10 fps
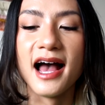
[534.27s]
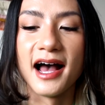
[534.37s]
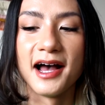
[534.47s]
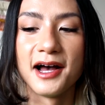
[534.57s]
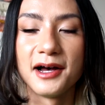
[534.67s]

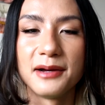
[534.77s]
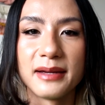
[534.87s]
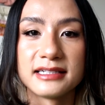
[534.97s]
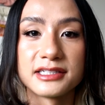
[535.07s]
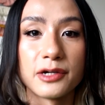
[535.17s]

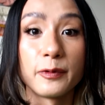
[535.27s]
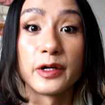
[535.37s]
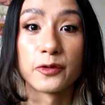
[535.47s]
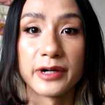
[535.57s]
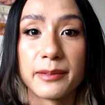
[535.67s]
And so
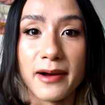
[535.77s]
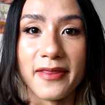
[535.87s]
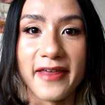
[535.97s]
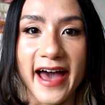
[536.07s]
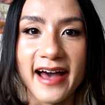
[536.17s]
we agreed
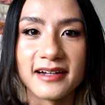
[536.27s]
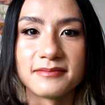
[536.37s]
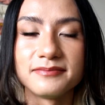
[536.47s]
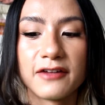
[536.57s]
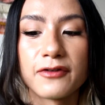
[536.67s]
upon
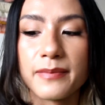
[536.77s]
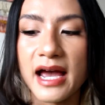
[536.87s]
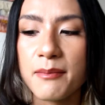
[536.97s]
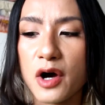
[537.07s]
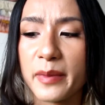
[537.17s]
that. And from
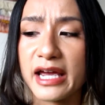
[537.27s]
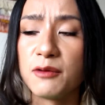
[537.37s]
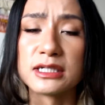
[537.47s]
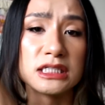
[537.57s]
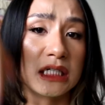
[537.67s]
that moment, it
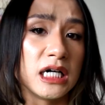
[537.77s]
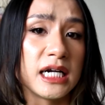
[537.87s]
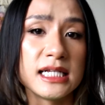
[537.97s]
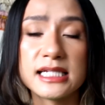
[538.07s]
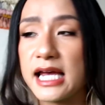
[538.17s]
was
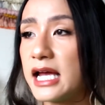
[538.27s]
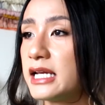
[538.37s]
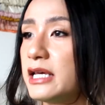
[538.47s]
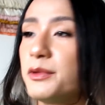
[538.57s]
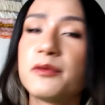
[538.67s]
good and
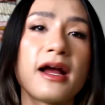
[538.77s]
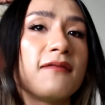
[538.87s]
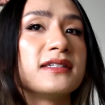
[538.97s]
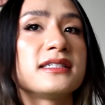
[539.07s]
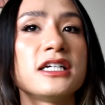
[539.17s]
dandy. We were
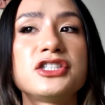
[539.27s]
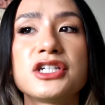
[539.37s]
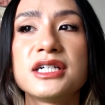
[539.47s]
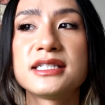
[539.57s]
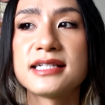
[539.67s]
having such a
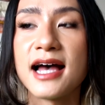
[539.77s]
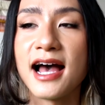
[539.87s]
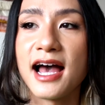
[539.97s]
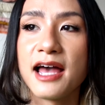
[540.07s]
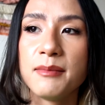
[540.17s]
good
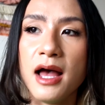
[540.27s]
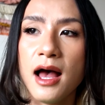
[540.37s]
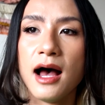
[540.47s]
time.